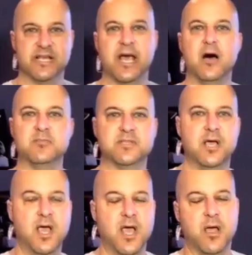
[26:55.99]
It comes
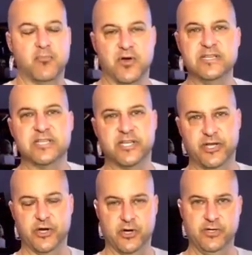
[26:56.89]

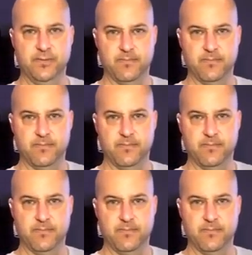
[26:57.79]
pre-secured.